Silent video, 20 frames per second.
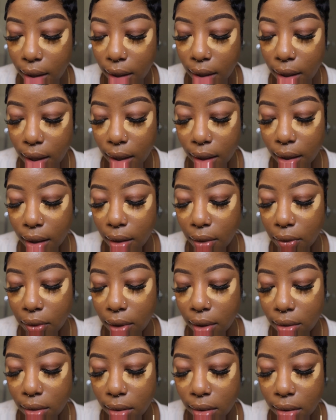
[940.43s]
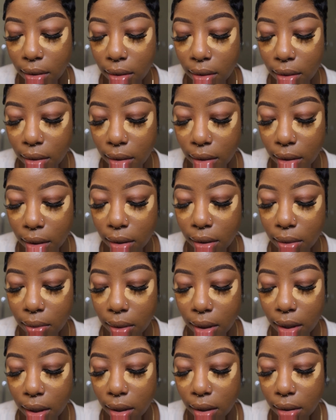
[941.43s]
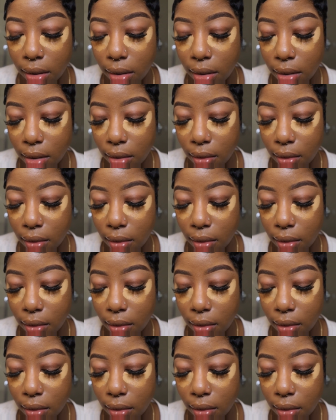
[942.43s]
that coverage. It is what it is.